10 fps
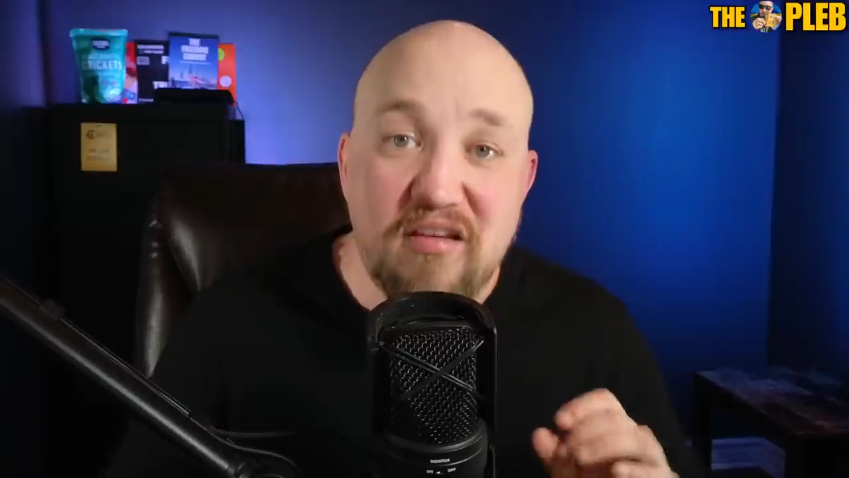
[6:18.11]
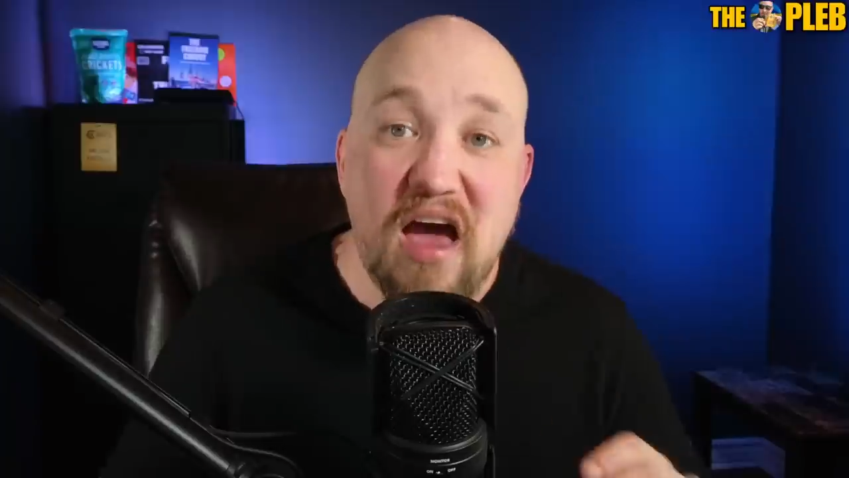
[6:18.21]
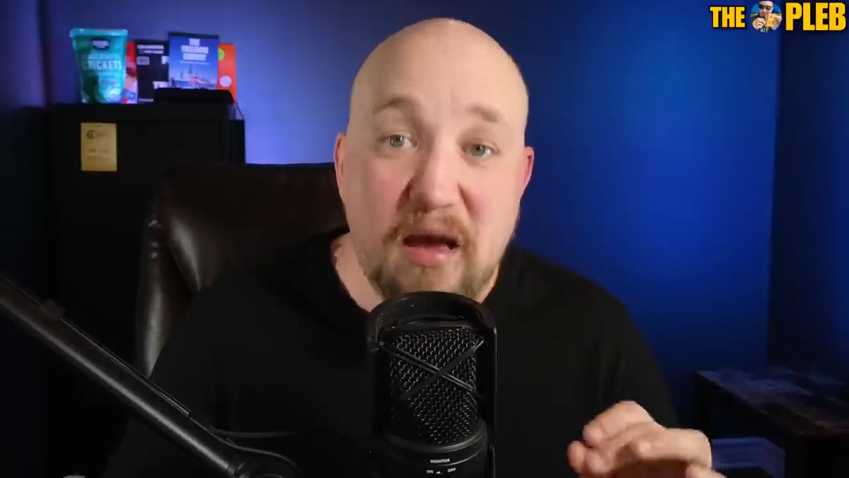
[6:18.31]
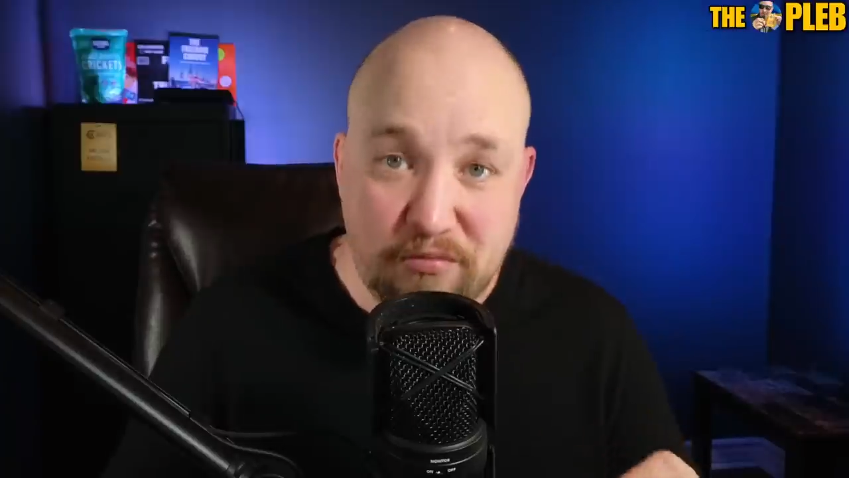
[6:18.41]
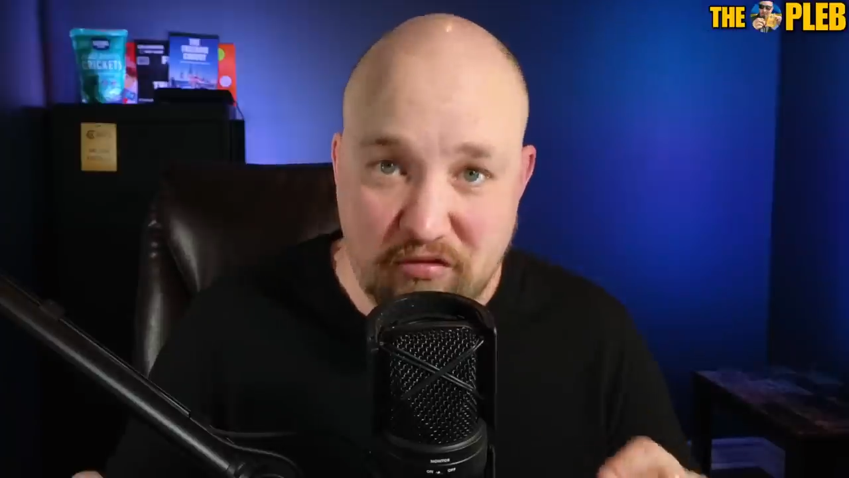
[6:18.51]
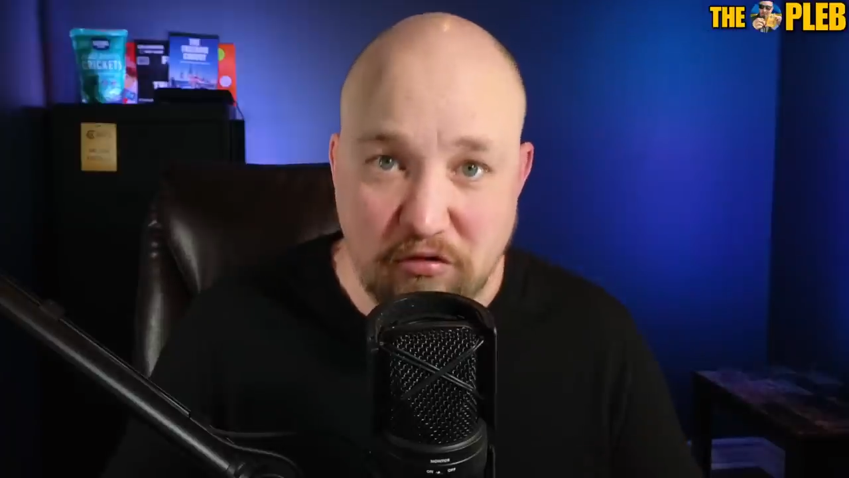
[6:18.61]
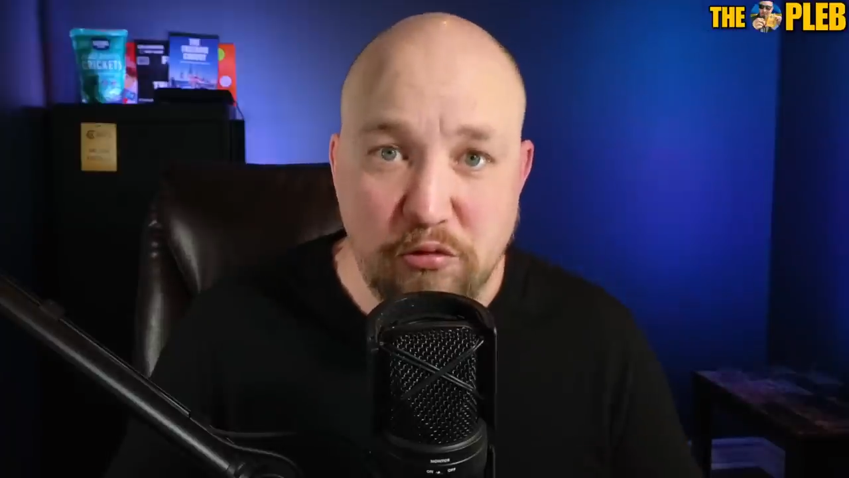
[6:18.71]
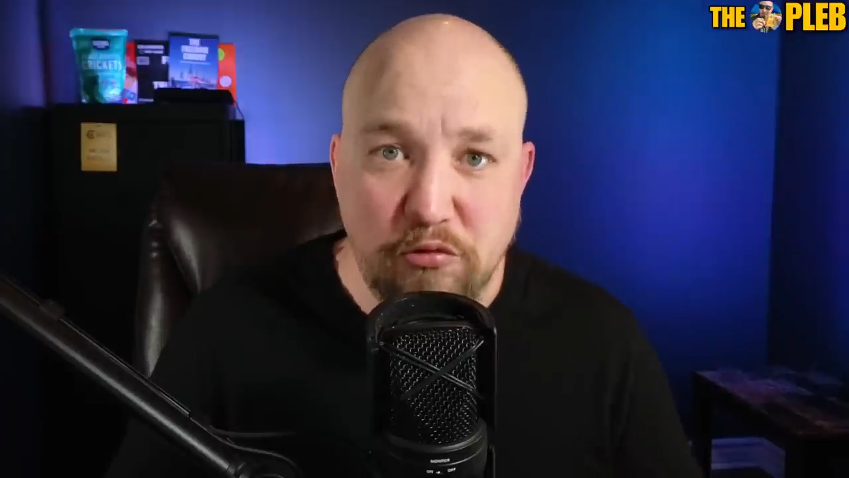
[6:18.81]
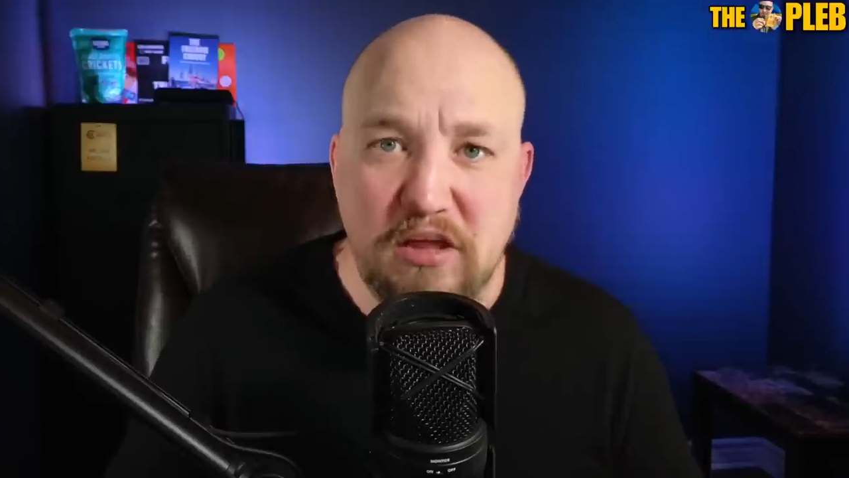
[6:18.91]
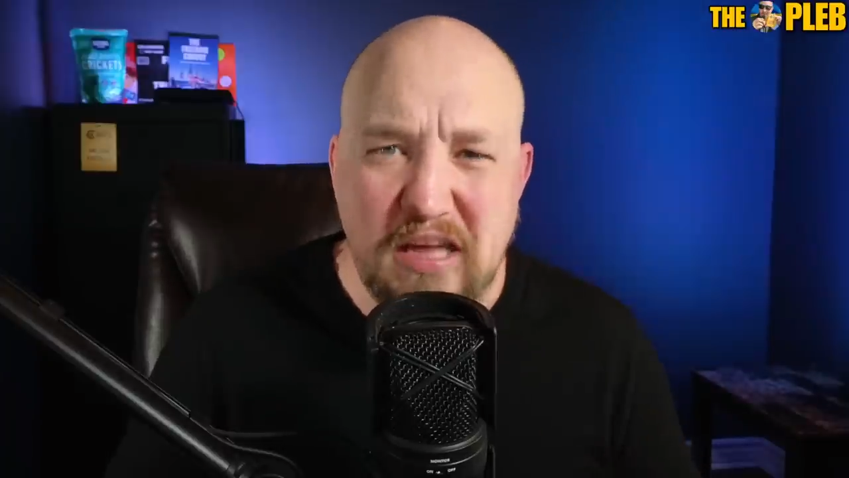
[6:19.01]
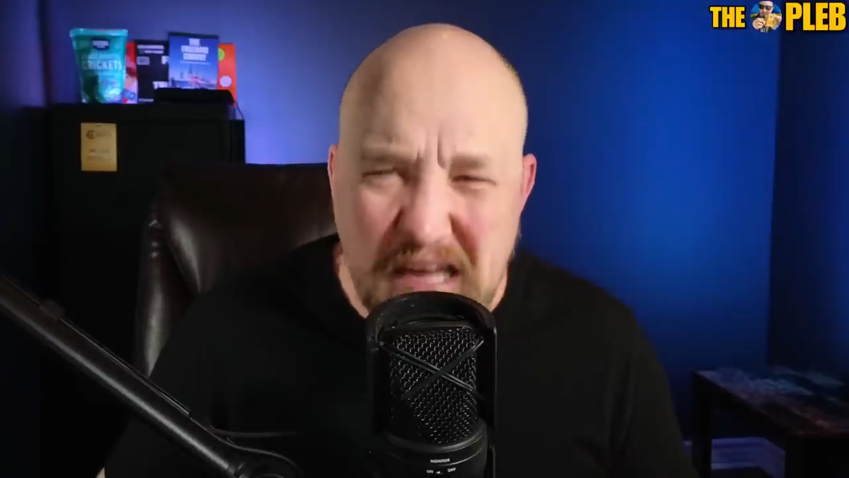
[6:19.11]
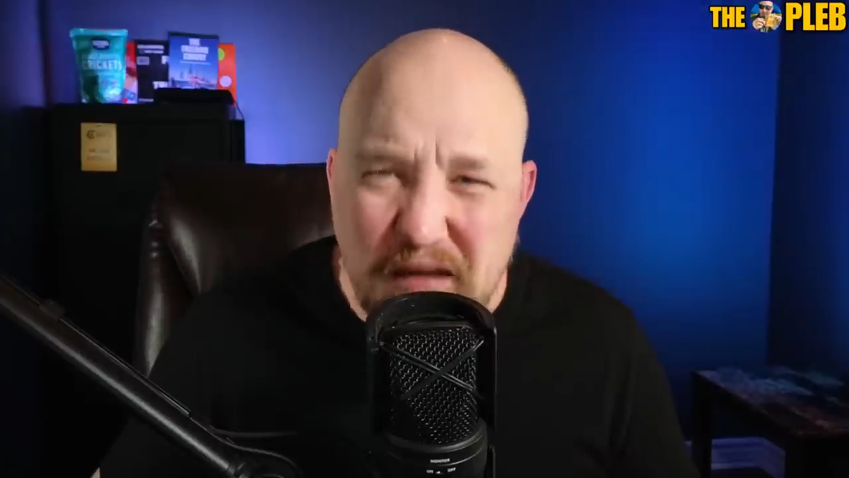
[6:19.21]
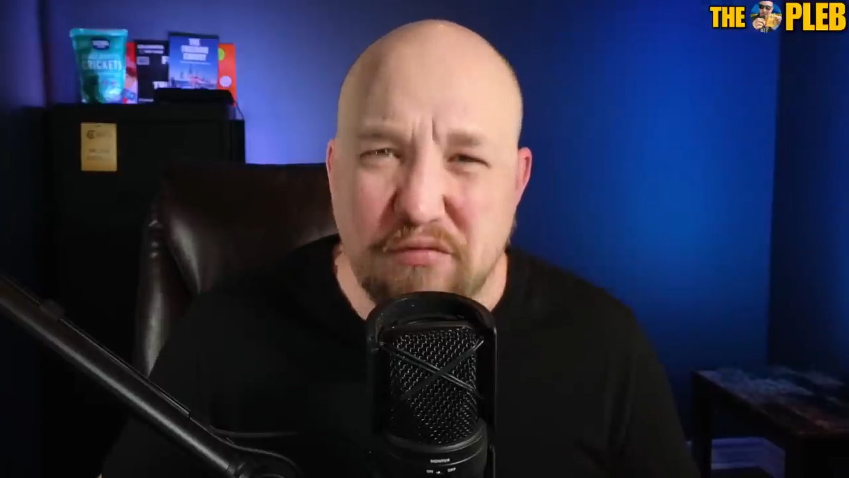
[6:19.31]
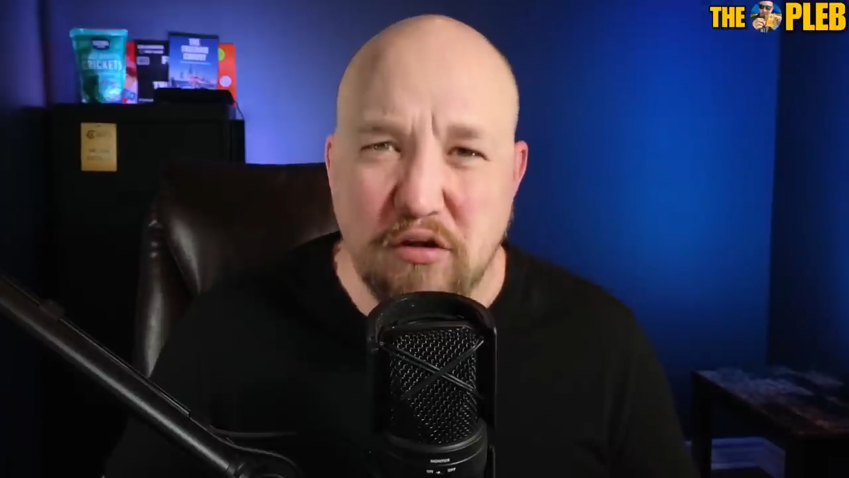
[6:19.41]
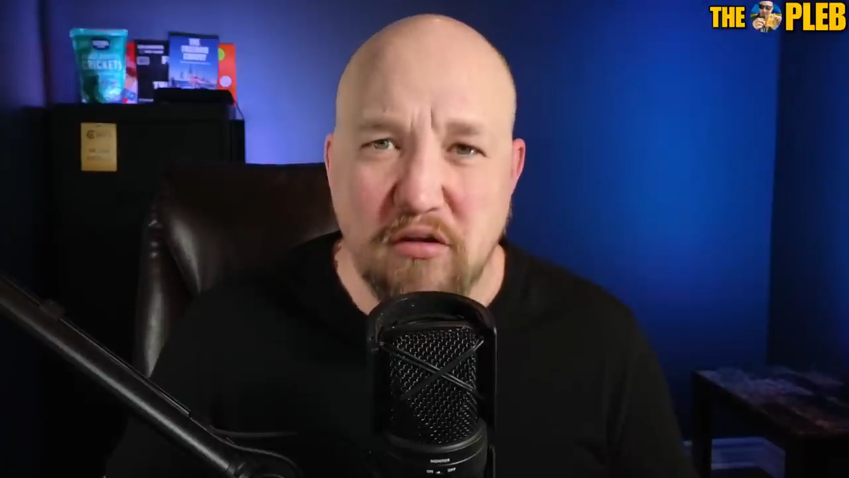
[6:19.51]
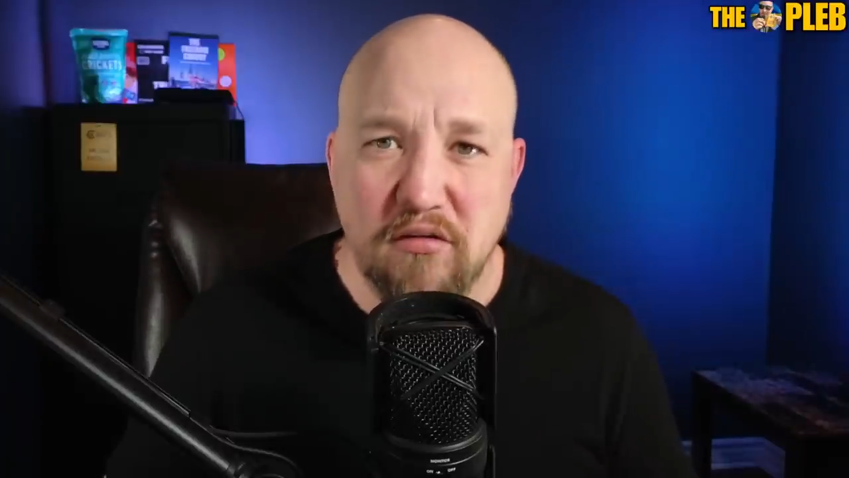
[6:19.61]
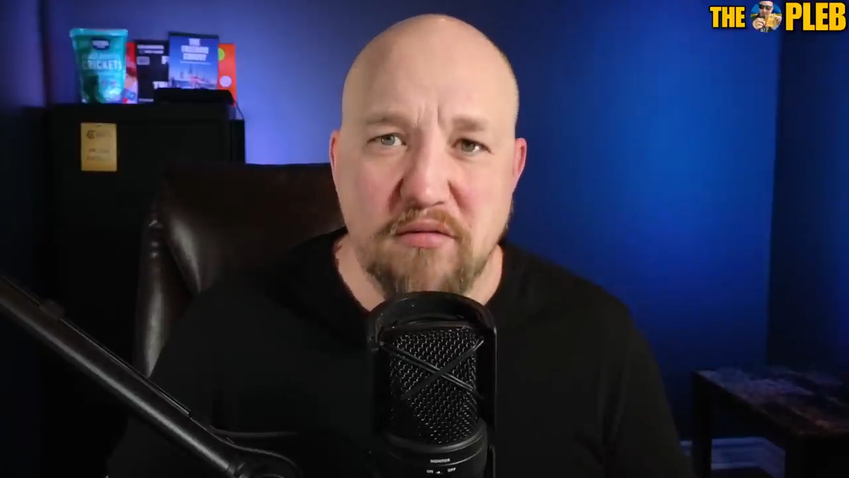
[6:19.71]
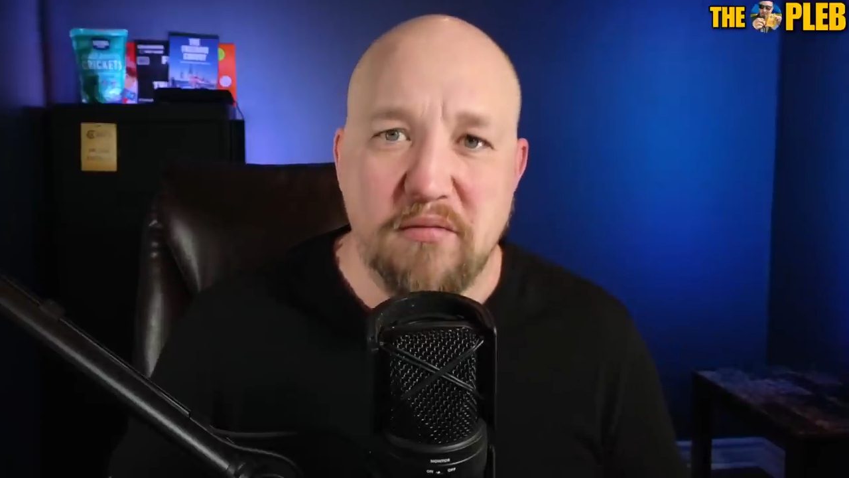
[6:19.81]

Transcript: absolutely evil.